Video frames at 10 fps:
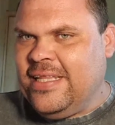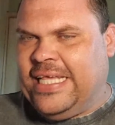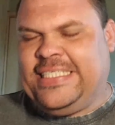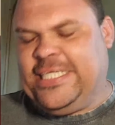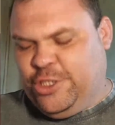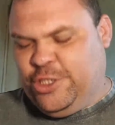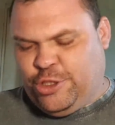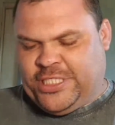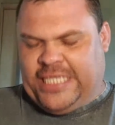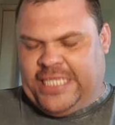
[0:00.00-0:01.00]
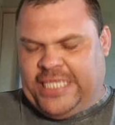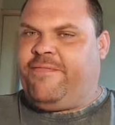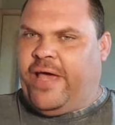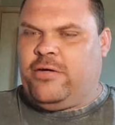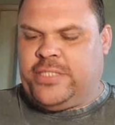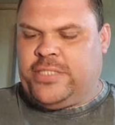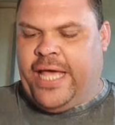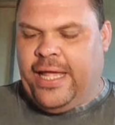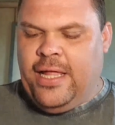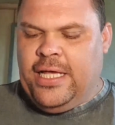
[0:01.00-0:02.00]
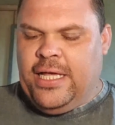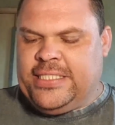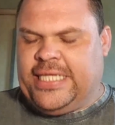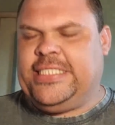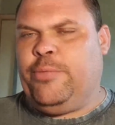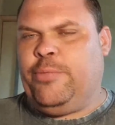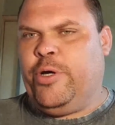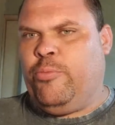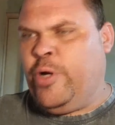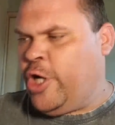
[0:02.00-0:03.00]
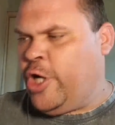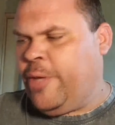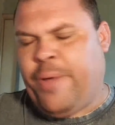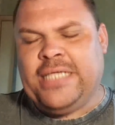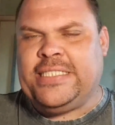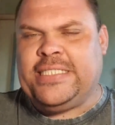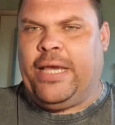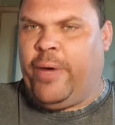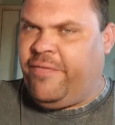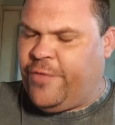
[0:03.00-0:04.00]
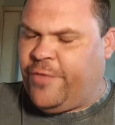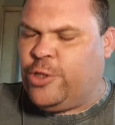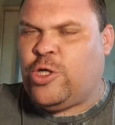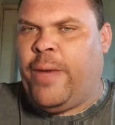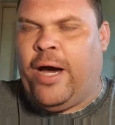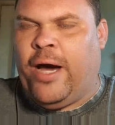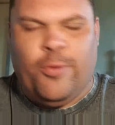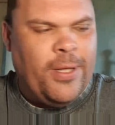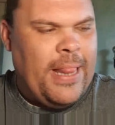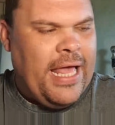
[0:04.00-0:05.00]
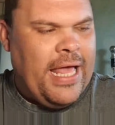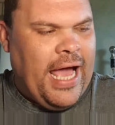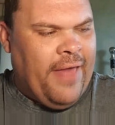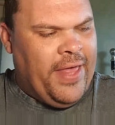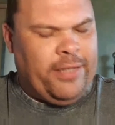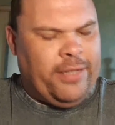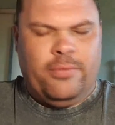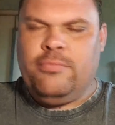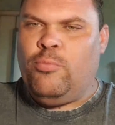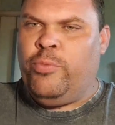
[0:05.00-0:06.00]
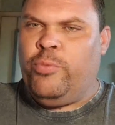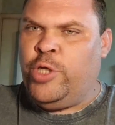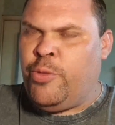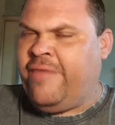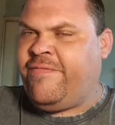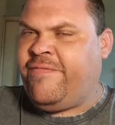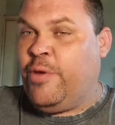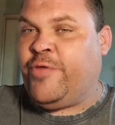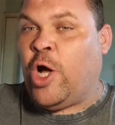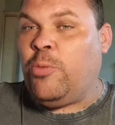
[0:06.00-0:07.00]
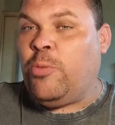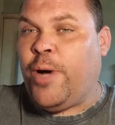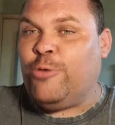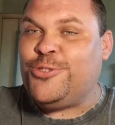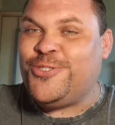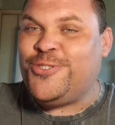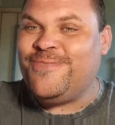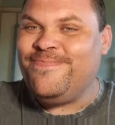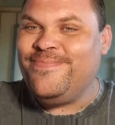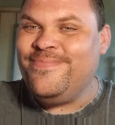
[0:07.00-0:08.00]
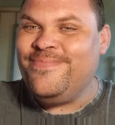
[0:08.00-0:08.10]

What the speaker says: This isn't just City failed it. City were going to pass it when it first come out, and then UEFA moved the goalposts.